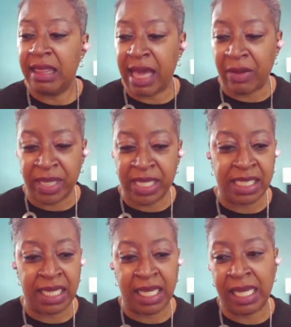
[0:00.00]
that we
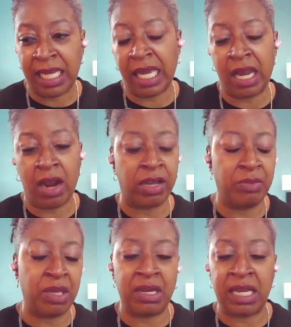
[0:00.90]
see in our
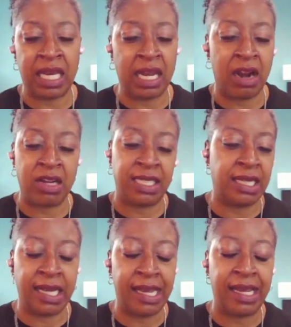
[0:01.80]
community and in our
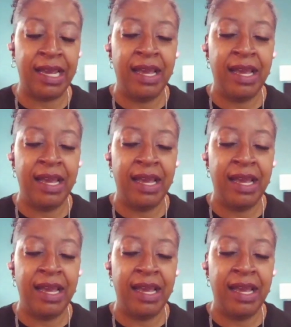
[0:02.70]
city.